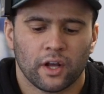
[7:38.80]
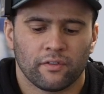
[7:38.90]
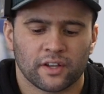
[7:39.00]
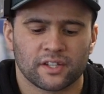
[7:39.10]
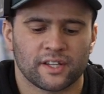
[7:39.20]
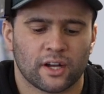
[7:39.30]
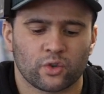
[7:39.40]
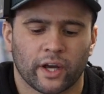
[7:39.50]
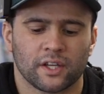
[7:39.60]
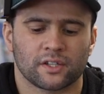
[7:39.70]
This is our
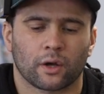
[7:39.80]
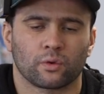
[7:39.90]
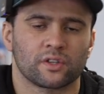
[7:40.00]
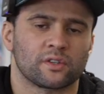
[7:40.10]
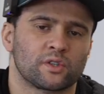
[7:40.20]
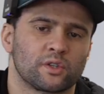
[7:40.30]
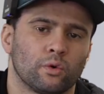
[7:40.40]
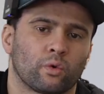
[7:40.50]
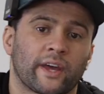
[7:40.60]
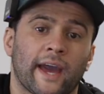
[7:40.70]
training cycle, just to
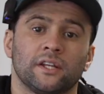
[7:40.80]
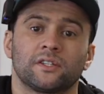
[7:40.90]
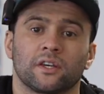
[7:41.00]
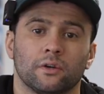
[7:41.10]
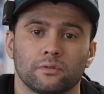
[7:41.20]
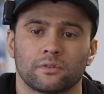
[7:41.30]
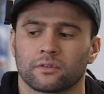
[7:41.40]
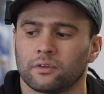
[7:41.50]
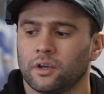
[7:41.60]
still gain skills